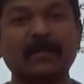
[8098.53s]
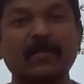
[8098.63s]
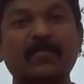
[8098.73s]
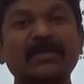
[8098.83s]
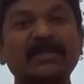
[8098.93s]

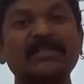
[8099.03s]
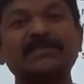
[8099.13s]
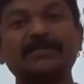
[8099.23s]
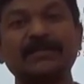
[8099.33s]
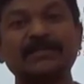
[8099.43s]
whether the
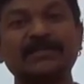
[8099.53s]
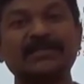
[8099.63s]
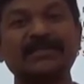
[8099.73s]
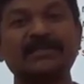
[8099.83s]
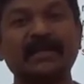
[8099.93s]
species
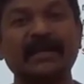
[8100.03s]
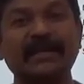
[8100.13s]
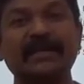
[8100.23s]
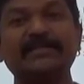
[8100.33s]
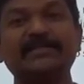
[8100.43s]
is
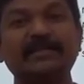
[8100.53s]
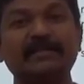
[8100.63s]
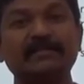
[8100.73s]
endangered,